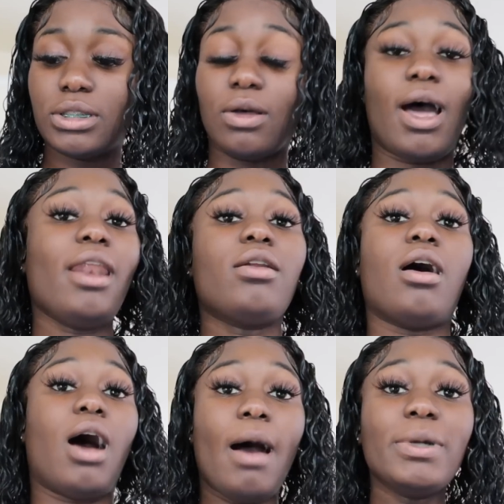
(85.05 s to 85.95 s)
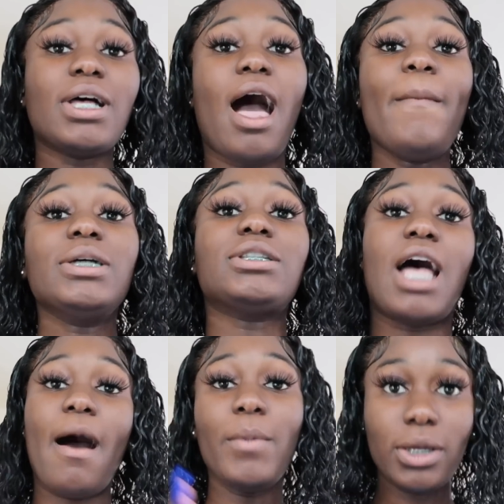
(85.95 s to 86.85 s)
So I don't know. I'm a I'm a
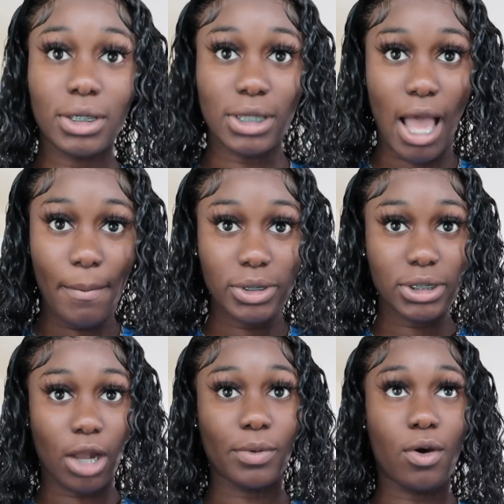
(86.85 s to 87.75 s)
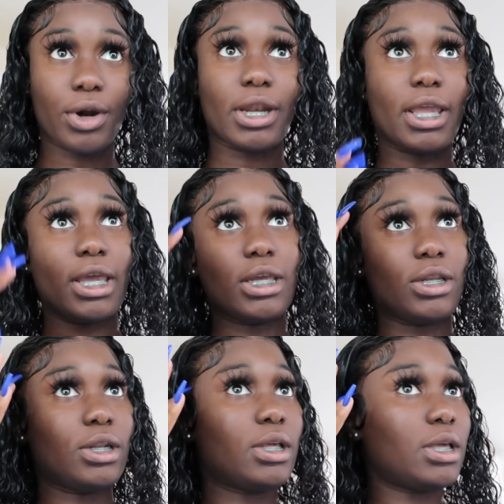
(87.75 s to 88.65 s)
I'm a I'm gonna start recording
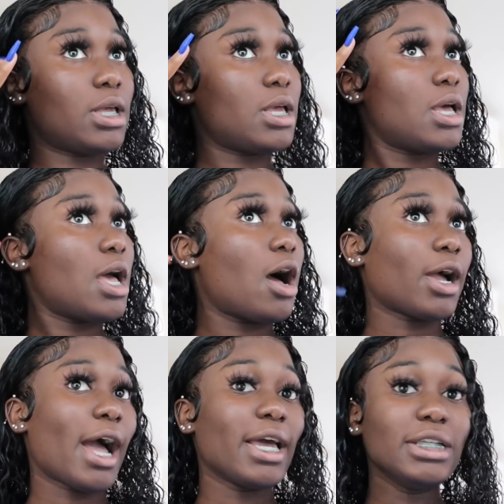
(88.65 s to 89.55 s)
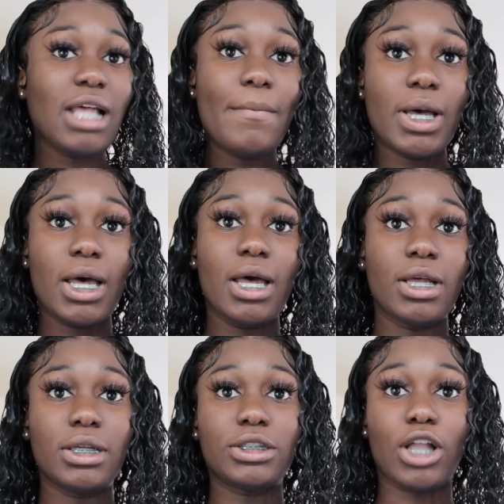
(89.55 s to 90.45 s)
again Okay, I guess I'm
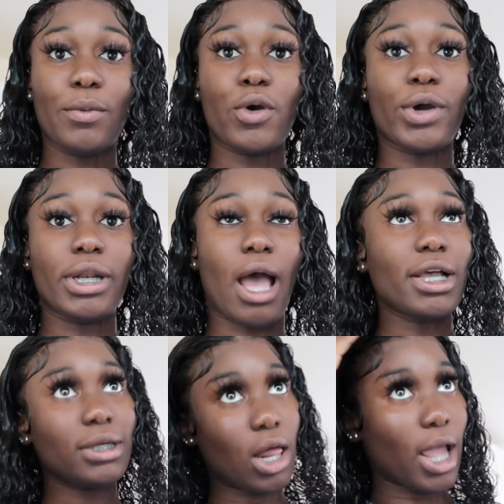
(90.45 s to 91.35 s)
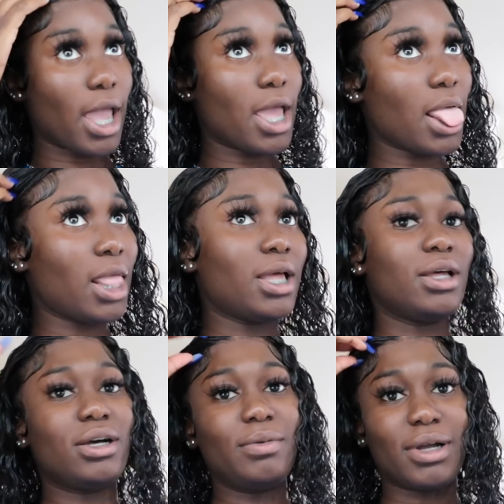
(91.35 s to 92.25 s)
gonna start recording. I, okay.
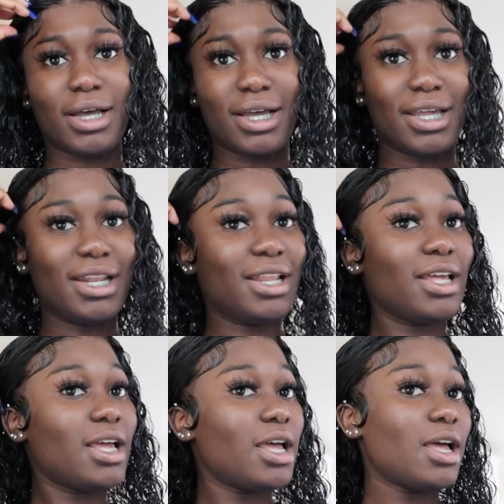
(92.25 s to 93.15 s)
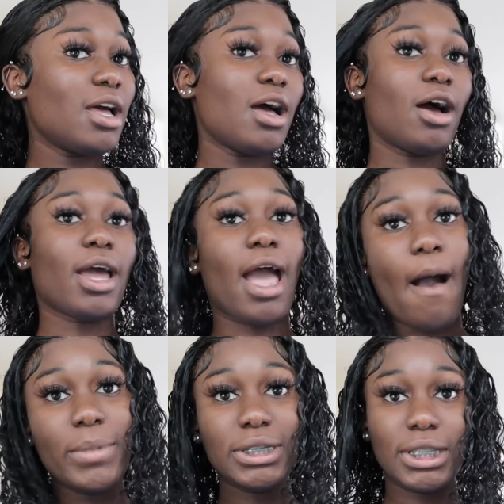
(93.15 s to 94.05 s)
Oh my God. Okay,
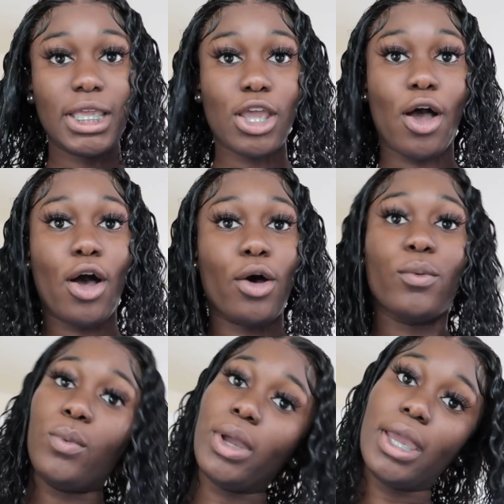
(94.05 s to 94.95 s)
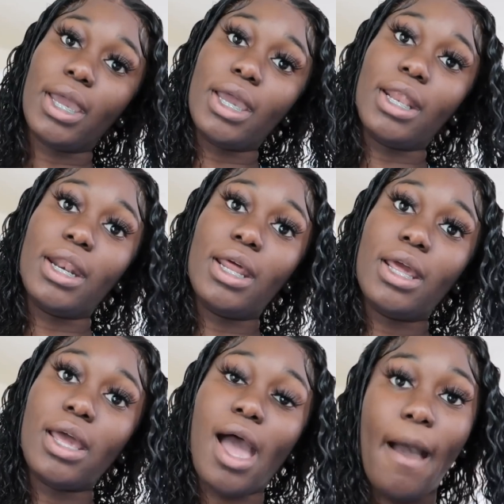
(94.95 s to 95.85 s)
I'm gonna see y'all when
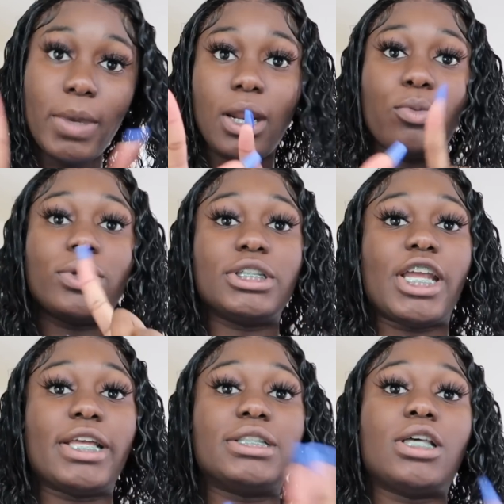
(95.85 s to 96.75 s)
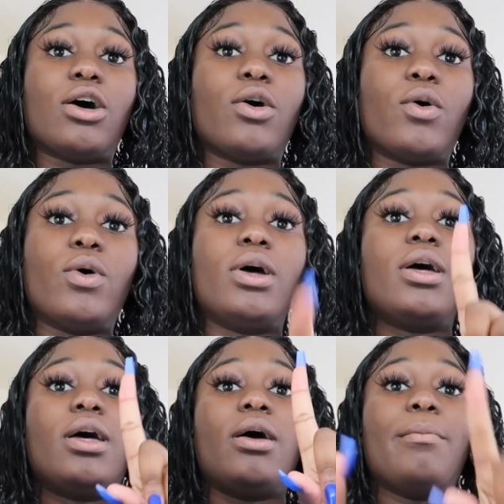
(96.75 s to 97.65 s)
I meet up with Deshay. So,
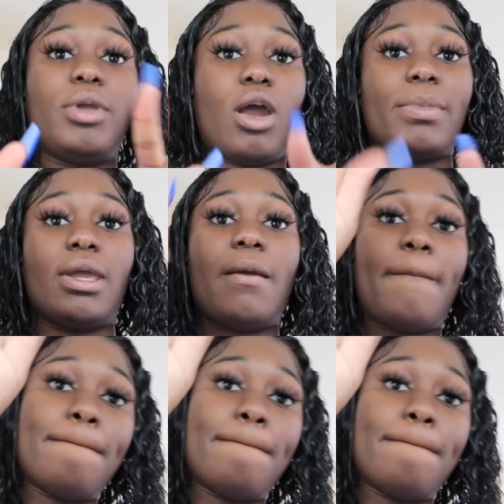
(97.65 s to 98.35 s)
BRB.